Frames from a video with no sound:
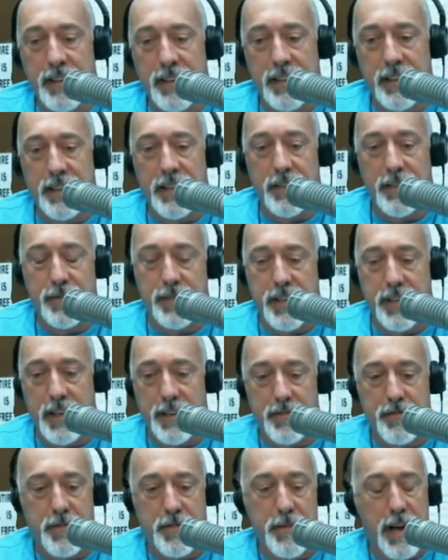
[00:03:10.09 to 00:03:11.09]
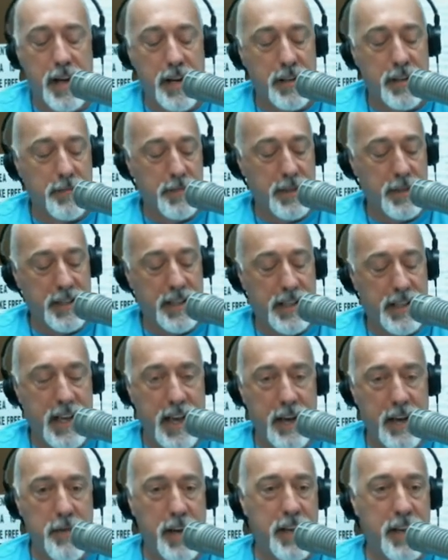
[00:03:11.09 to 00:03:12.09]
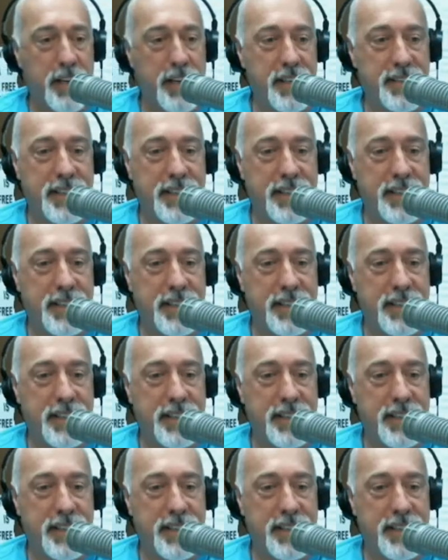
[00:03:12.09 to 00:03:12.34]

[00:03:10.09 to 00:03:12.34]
and it was kind of traumatic, but he came in and